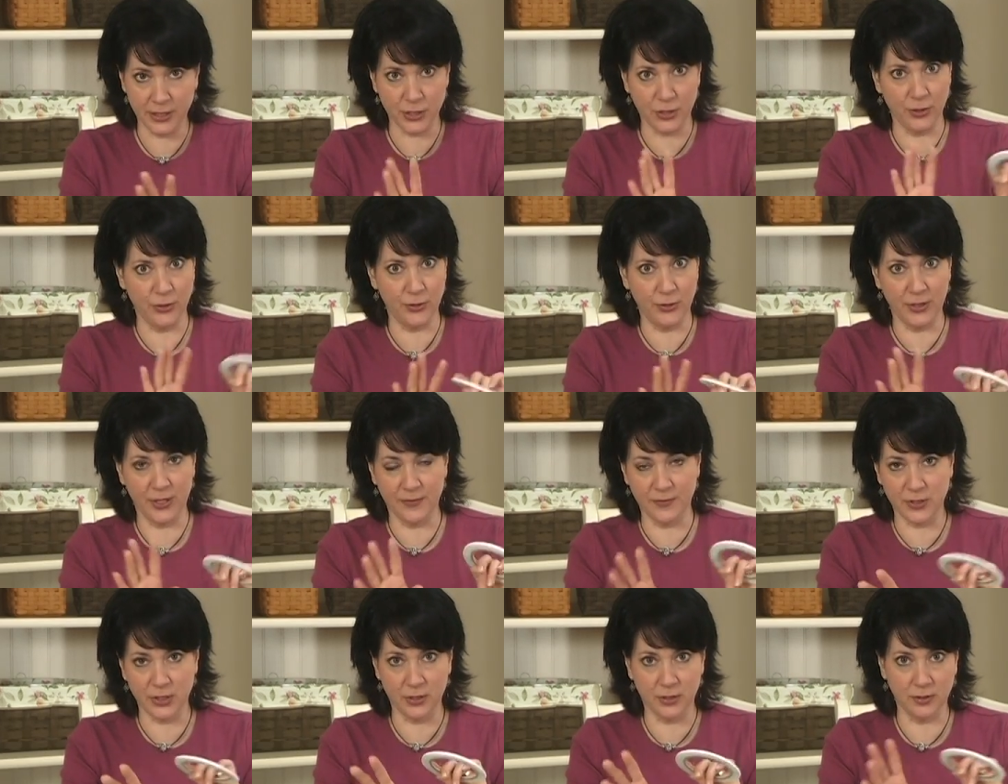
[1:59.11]
So you don't
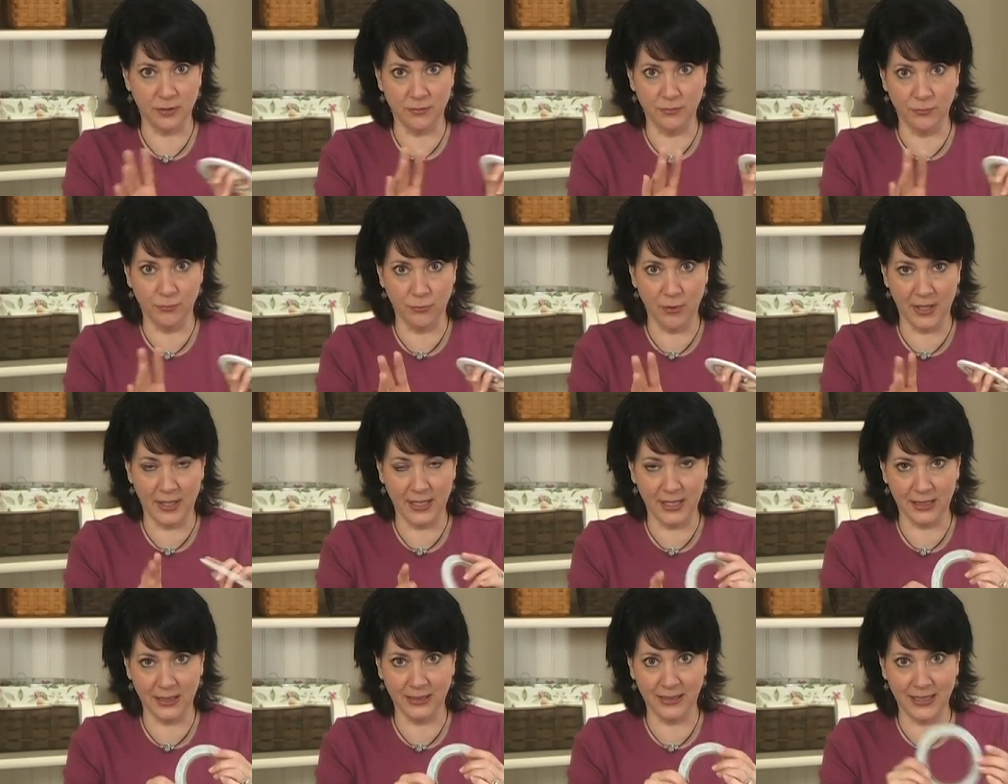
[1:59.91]
have to run
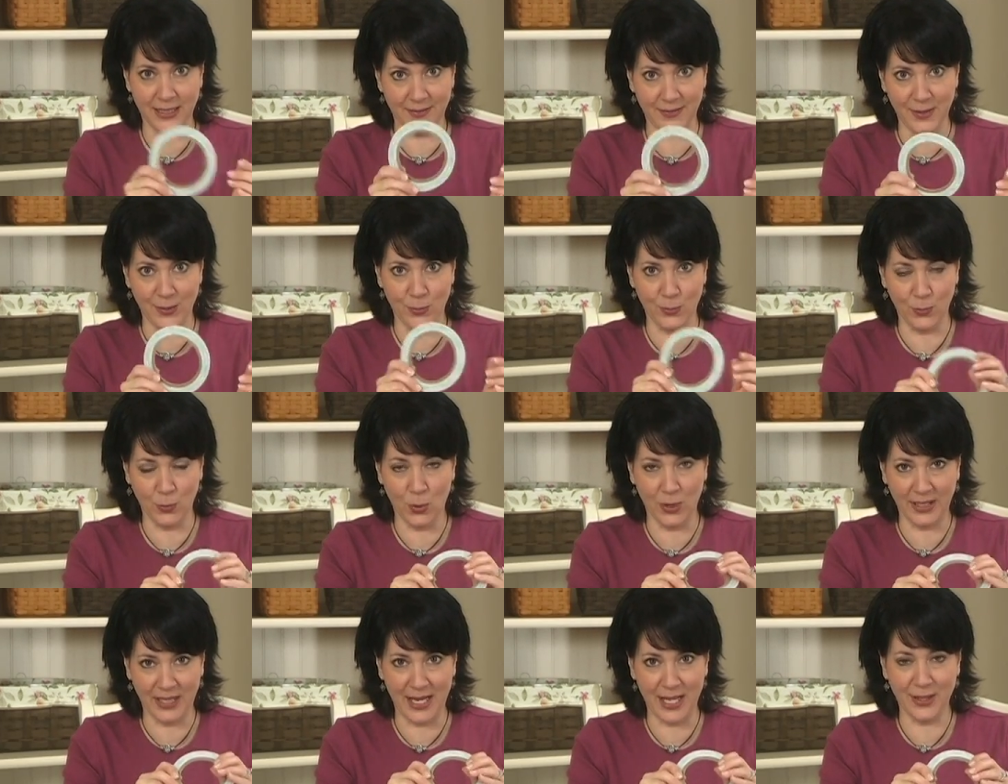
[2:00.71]
out and get the
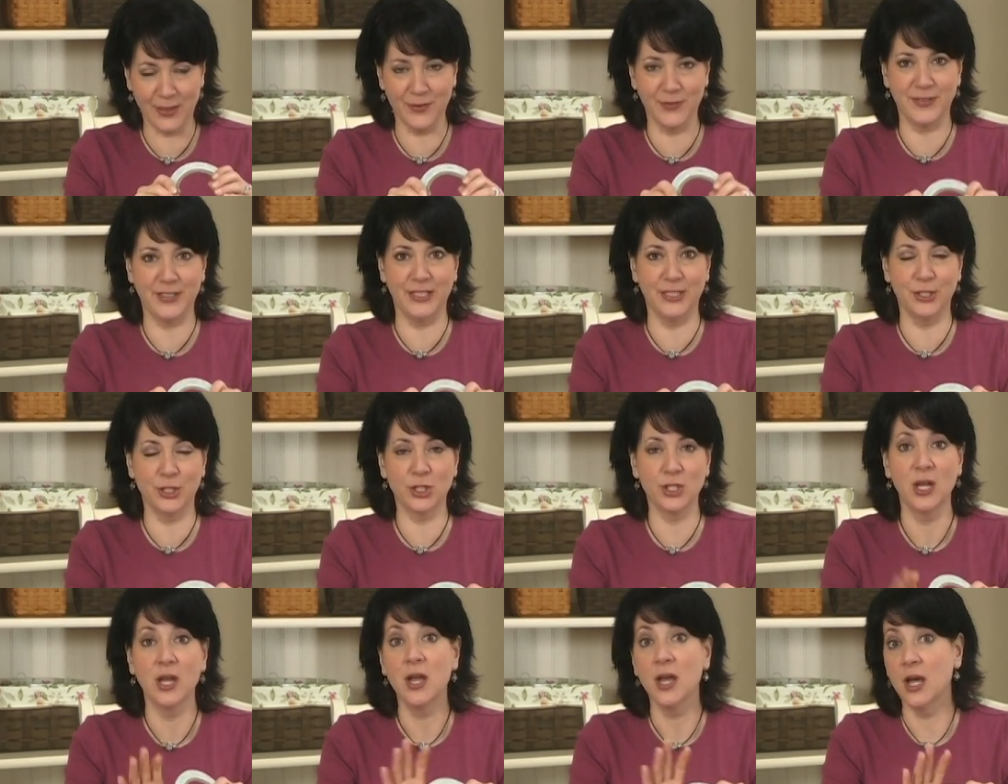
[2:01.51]
1 8 of an
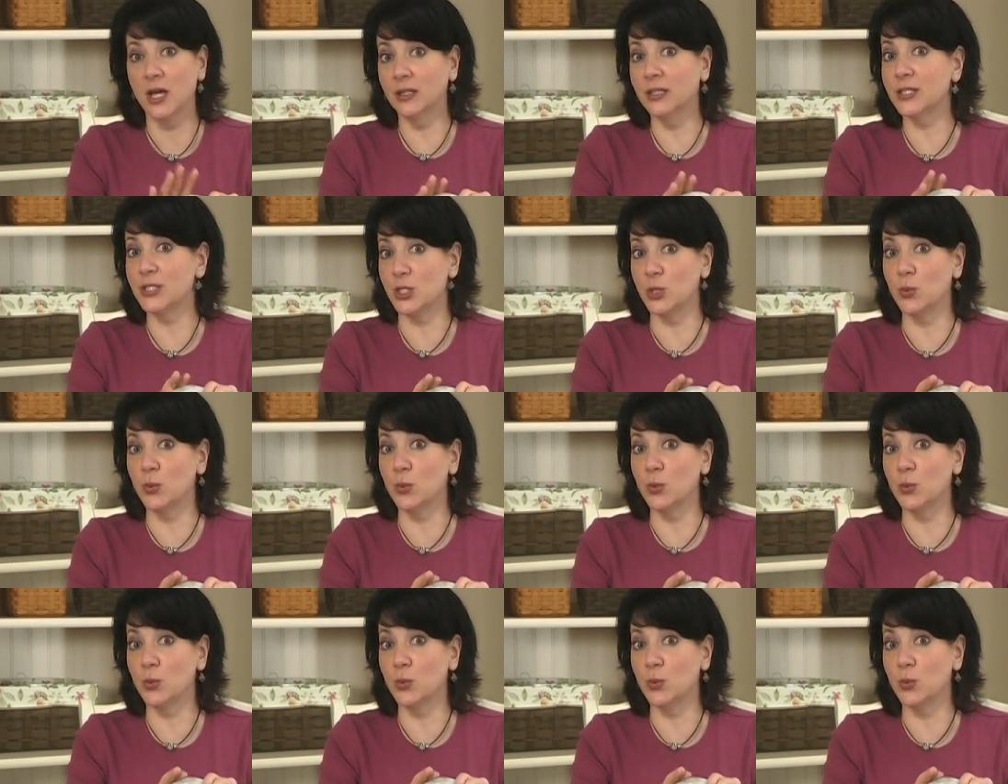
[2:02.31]
inch unless